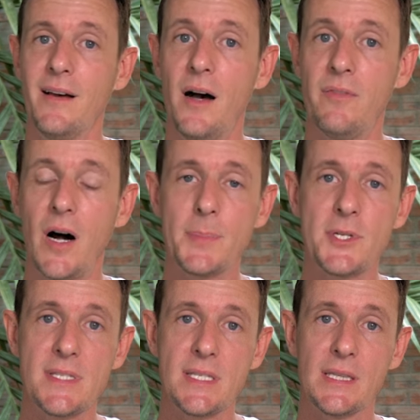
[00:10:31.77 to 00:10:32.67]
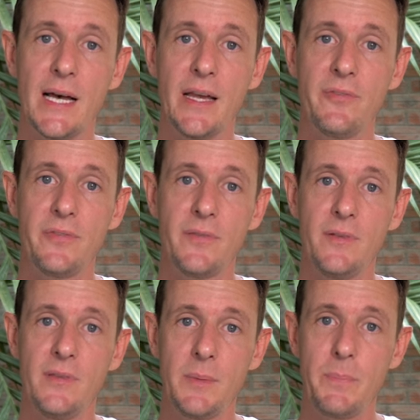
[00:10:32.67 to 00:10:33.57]
of options in life
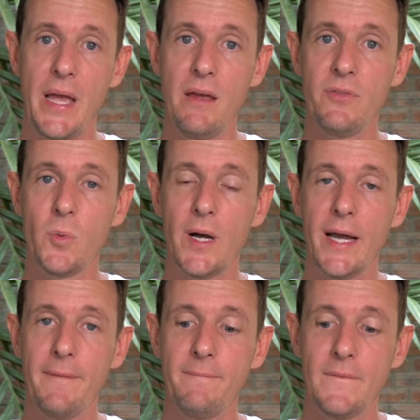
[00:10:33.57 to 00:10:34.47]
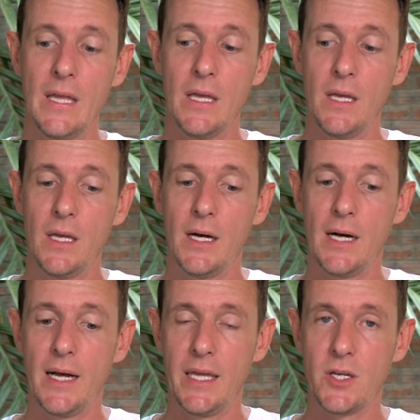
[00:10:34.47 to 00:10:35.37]
that pave the way
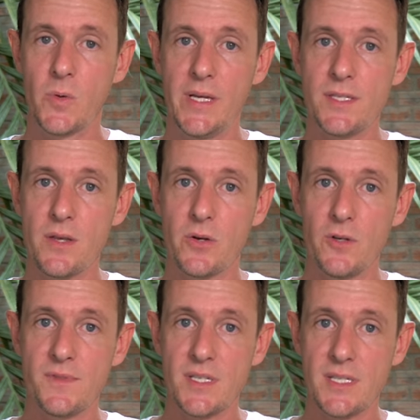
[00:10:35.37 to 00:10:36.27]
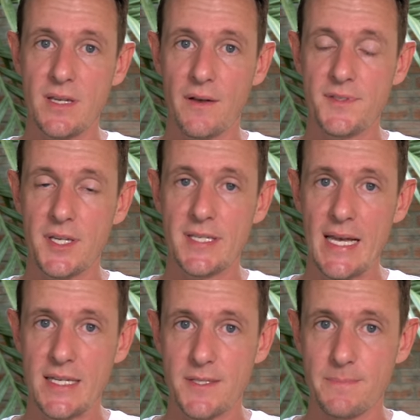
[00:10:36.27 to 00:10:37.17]
and grease the grooves of
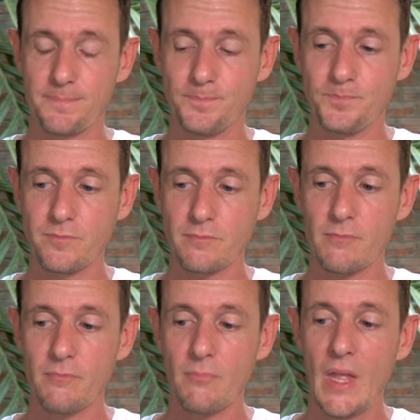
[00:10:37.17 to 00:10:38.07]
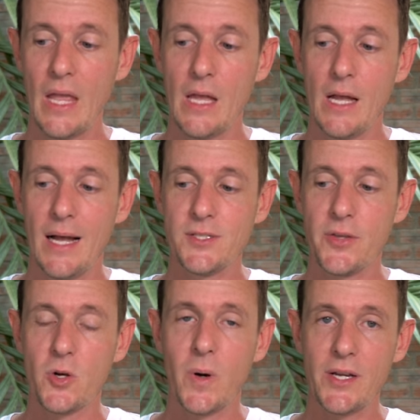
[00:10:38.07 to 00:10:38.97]
success. And so
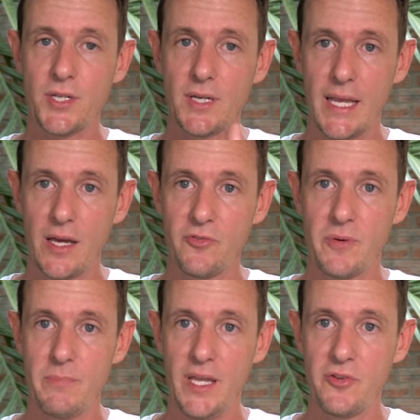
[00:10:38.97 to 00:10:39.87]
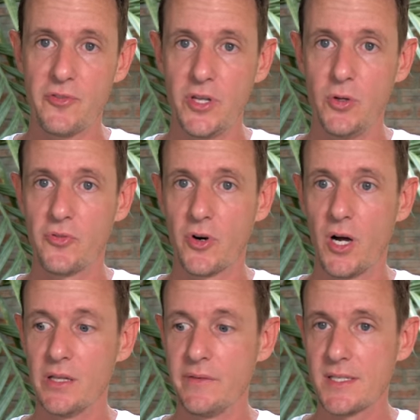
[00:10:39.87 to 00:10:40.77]
the question again for me, for you, for
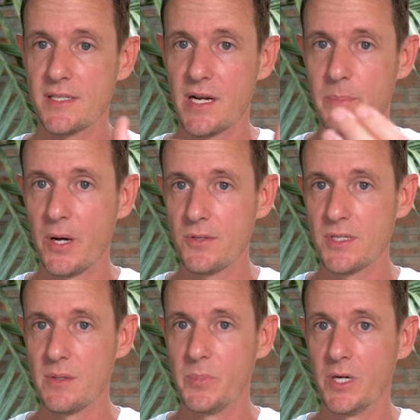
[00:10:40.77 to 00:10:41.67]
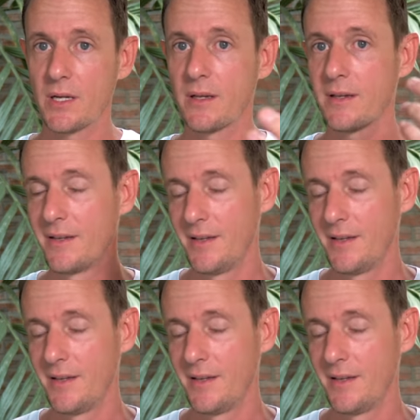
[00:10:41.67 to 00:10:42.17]
all of us that I pose in the book